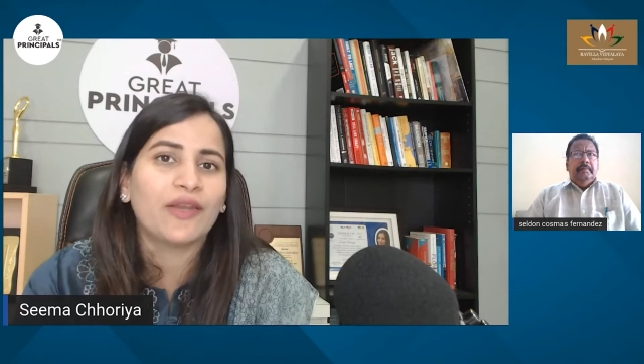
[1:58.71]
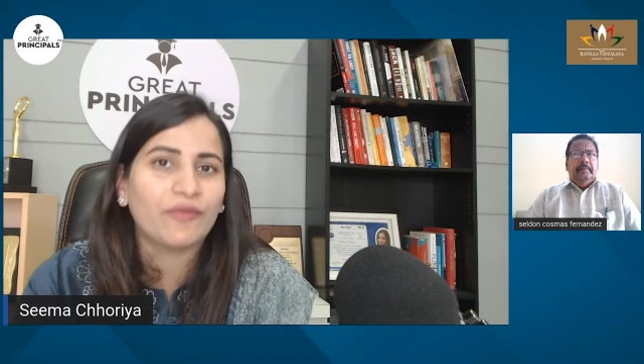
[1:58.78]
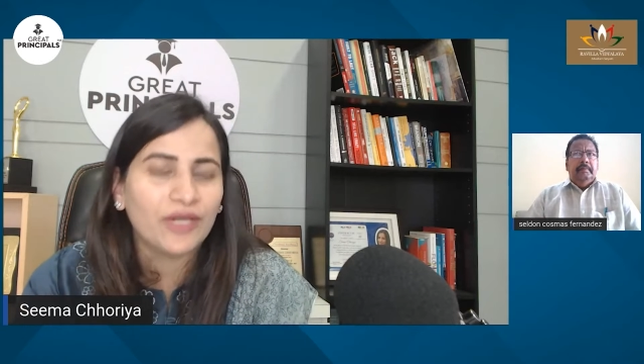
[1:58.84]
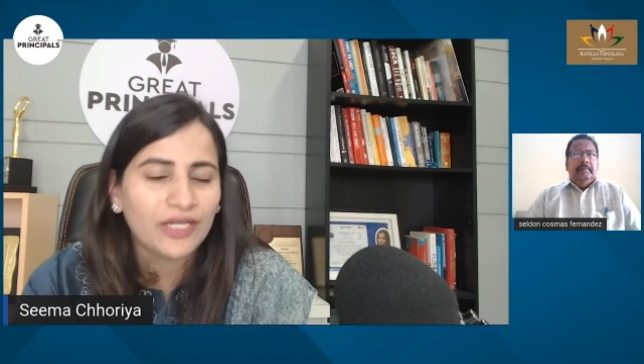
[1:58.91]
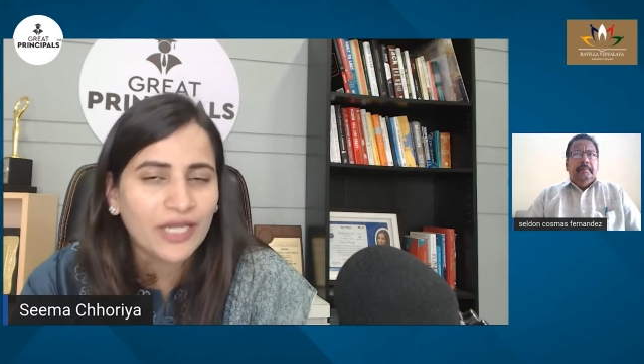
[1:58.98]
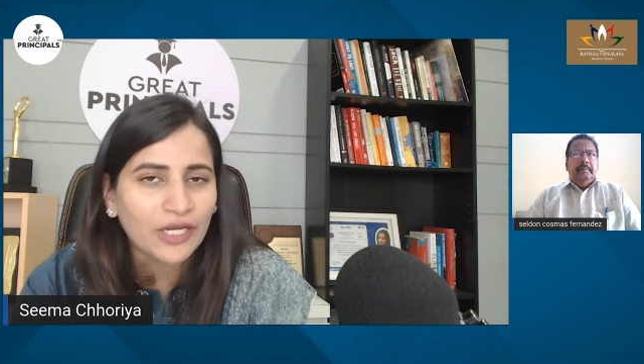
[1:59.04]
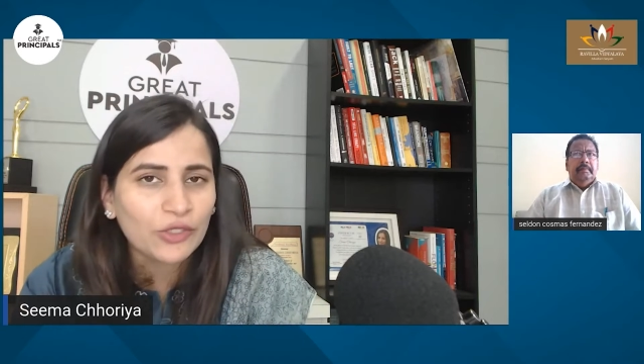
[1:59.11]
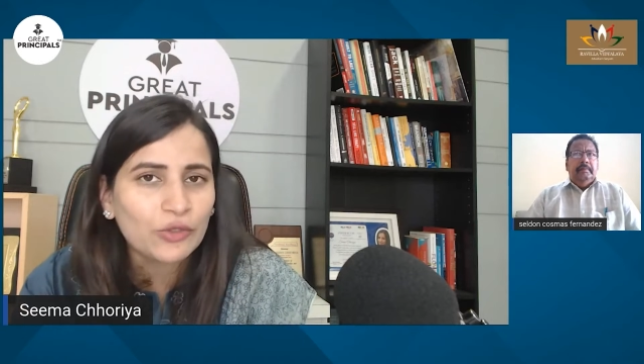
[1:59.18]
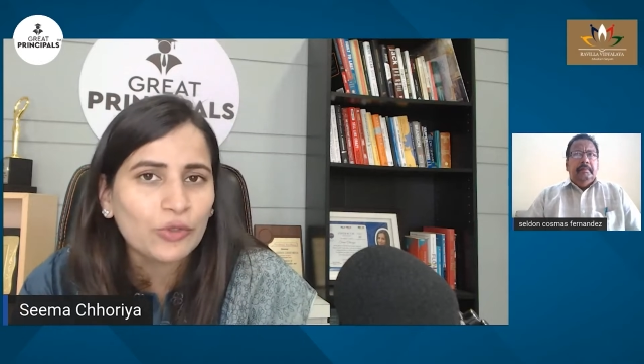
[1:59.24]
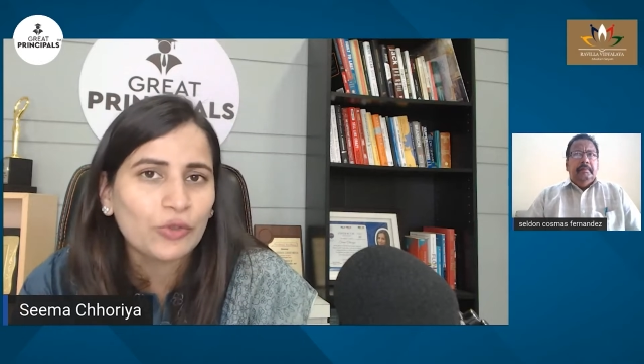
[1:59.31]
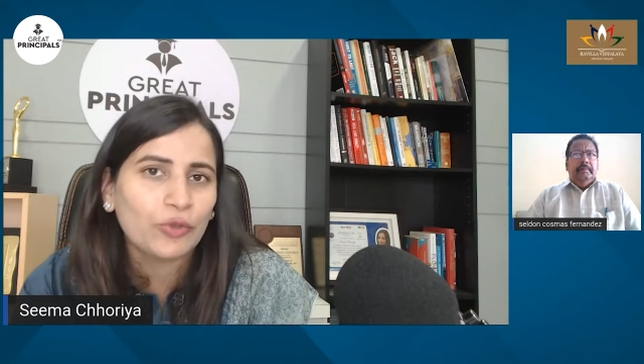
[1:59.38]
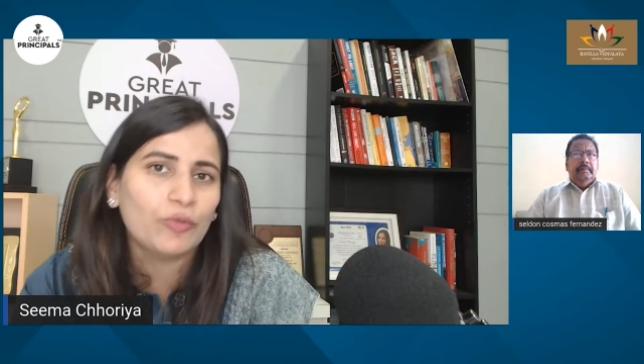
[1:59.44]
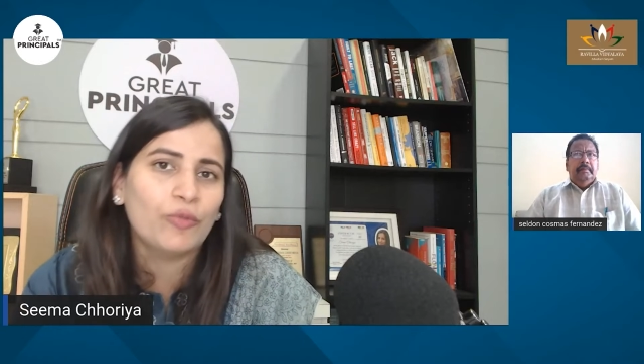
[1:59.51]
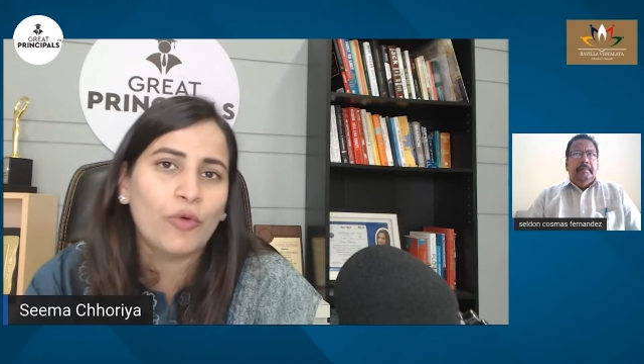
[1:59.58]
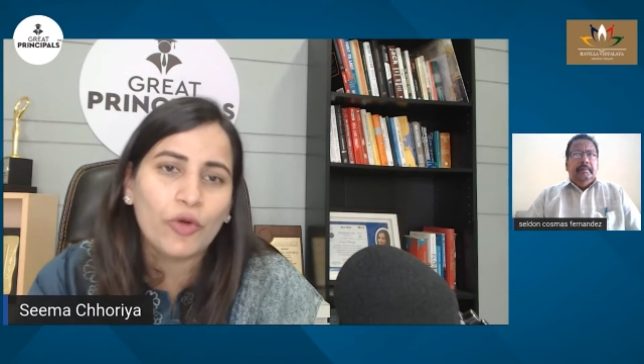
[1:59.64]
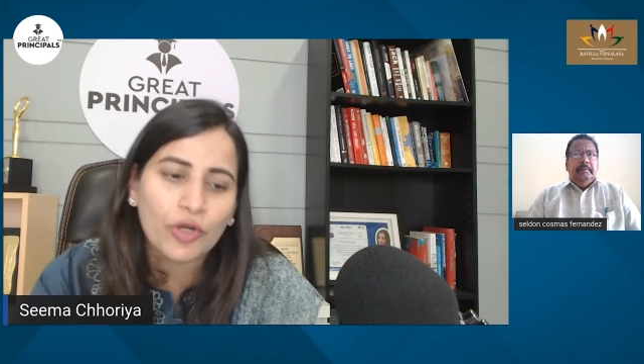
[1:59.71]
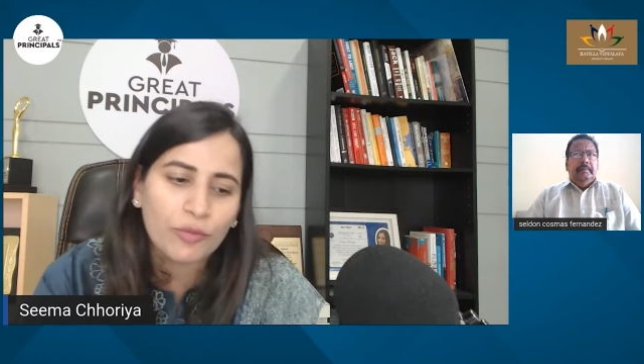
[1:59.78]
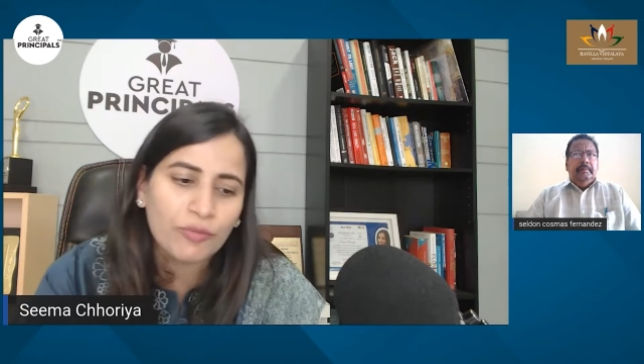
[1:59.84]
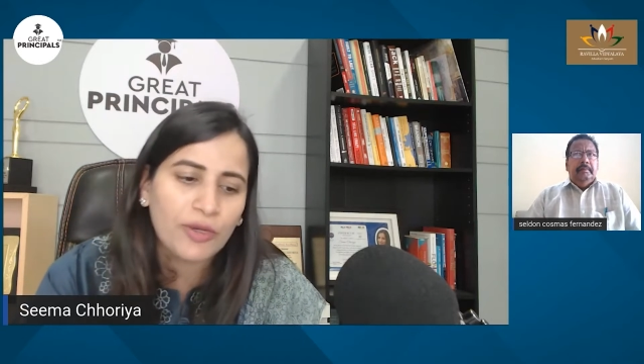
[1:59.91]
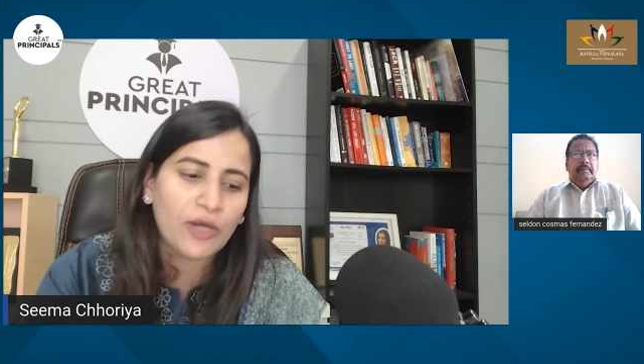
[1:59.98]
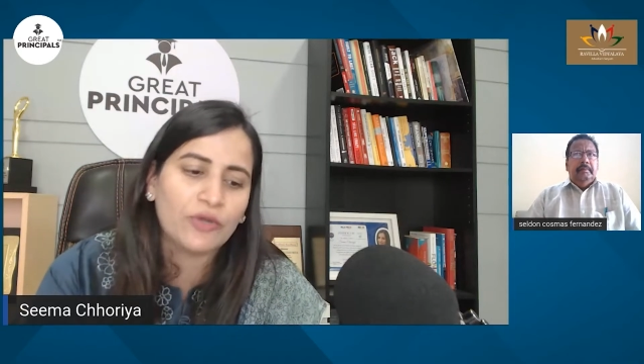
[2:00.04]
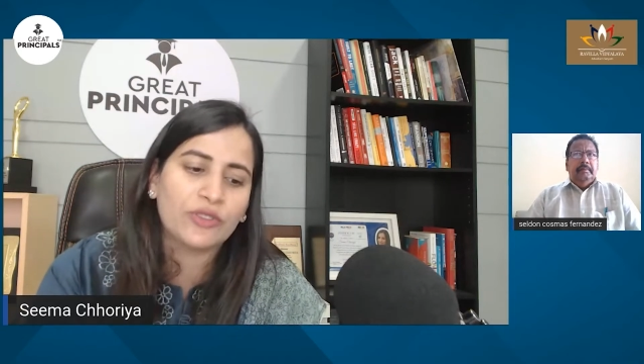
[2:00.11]
we'll get to know more
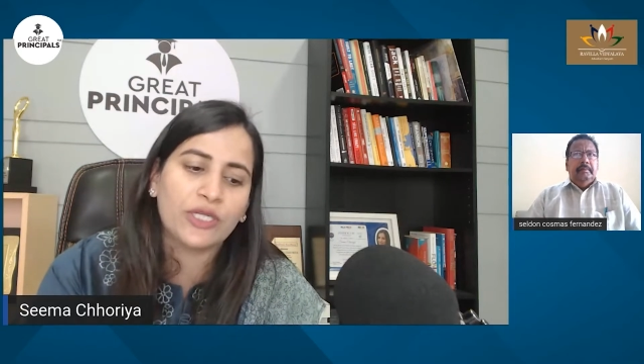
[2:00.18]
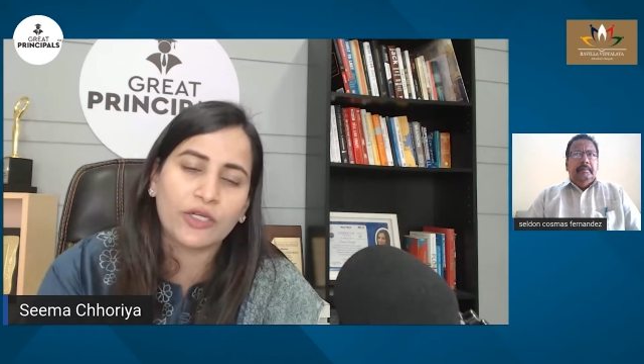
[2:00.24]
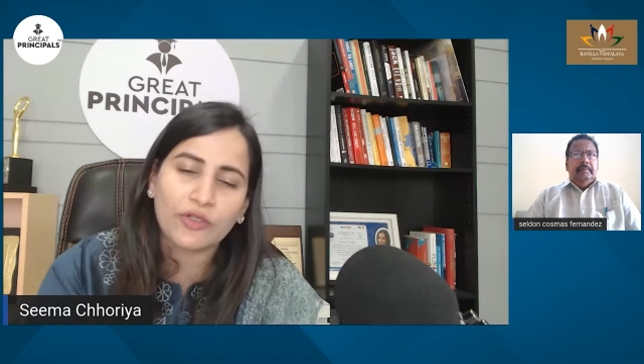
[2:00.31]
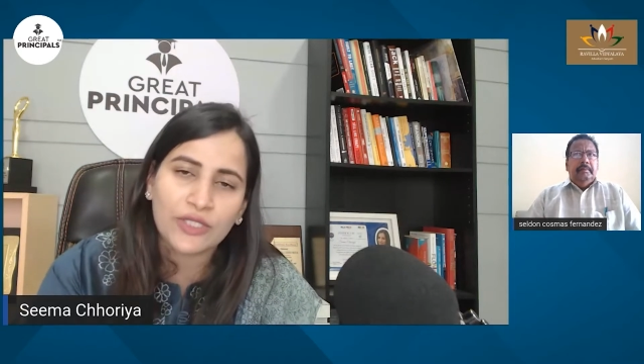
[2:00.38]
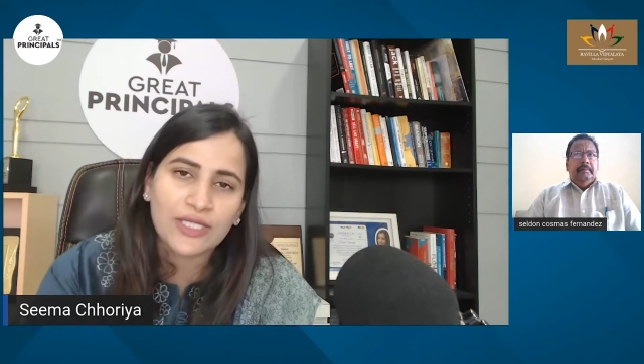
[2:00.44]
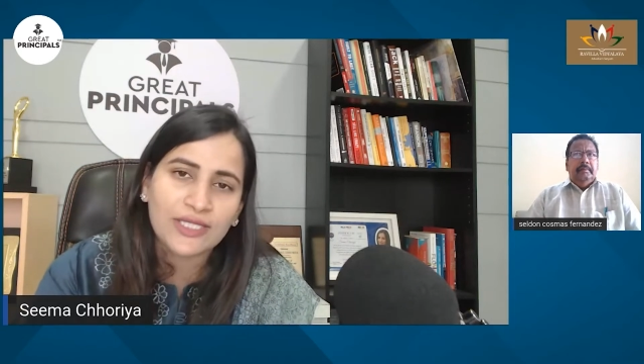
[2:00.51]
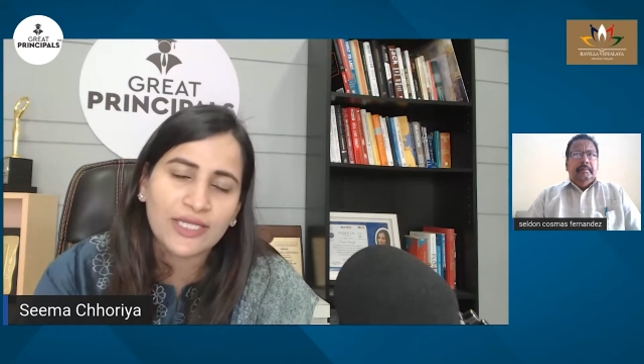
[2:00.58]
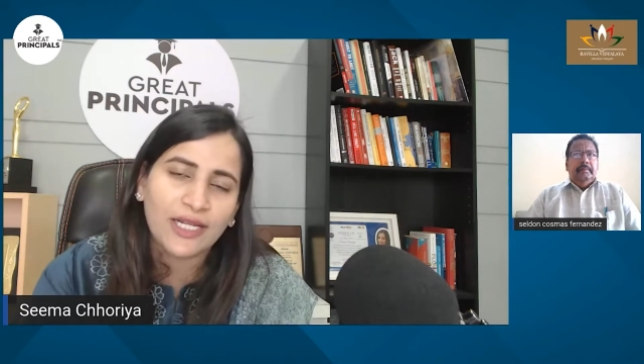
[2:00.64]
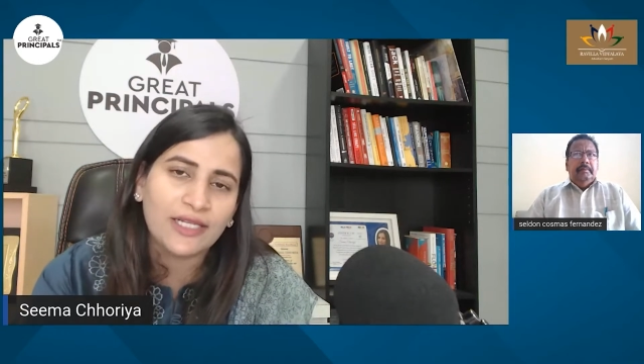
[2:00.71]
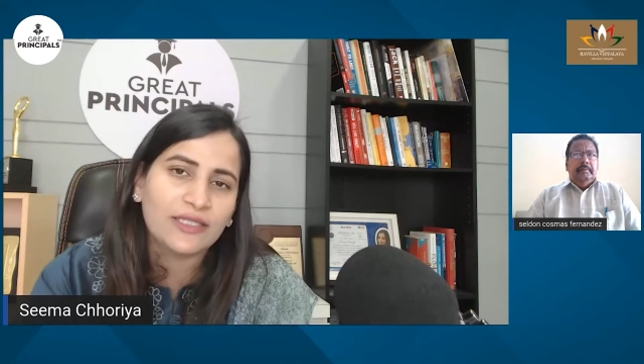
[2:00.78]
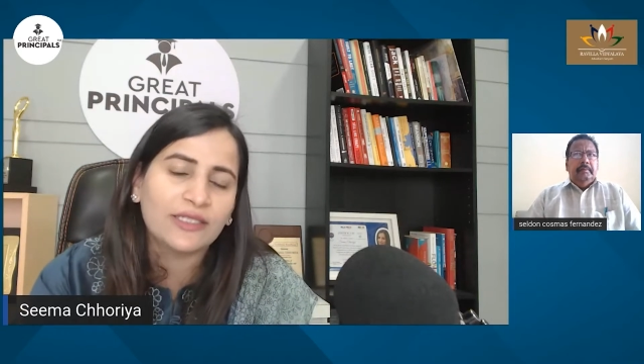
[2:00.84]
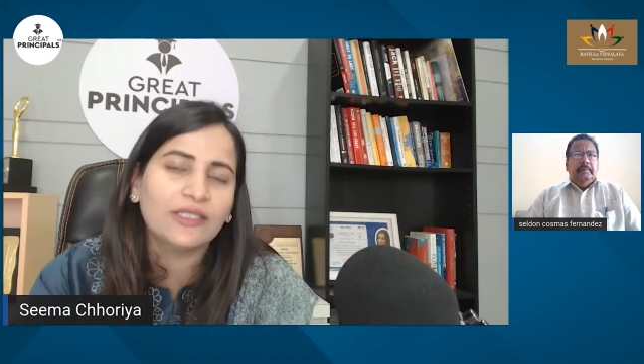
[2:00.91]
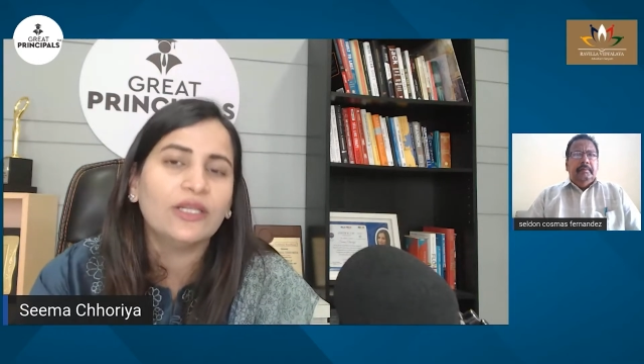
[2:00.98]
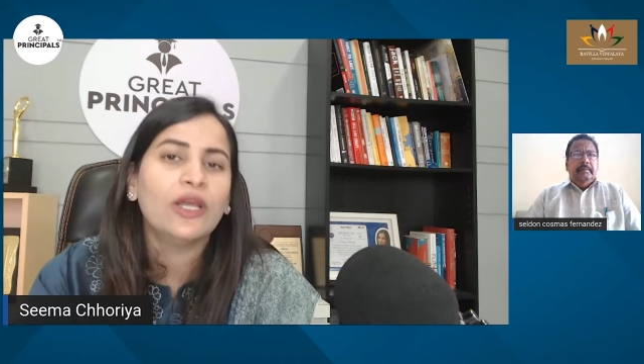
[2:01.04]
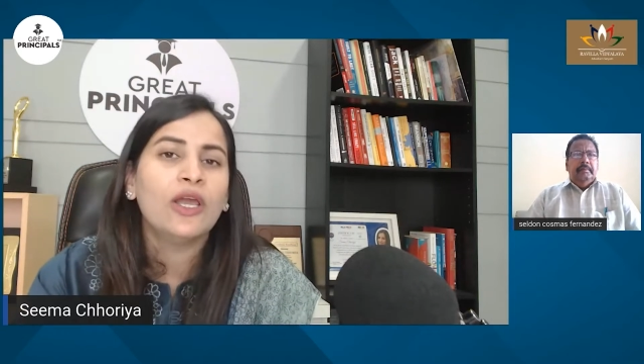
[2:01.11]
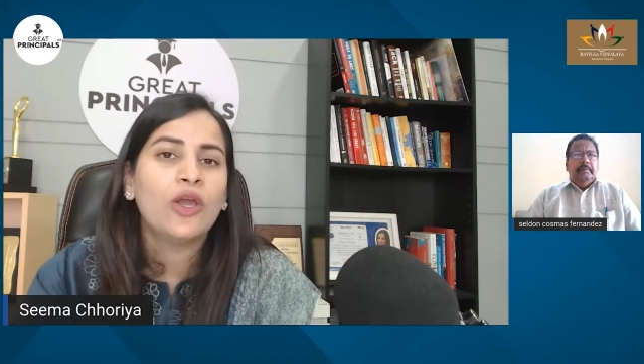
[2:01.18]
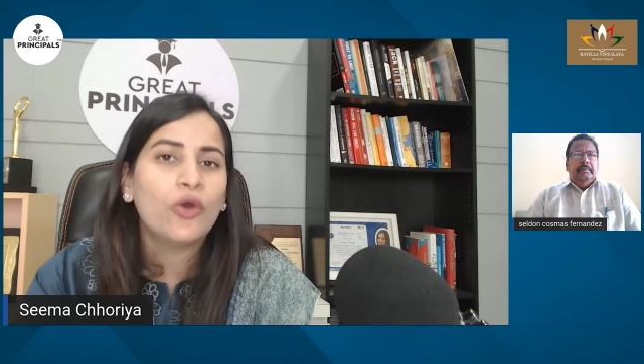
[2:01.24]
about Dr. Seldon.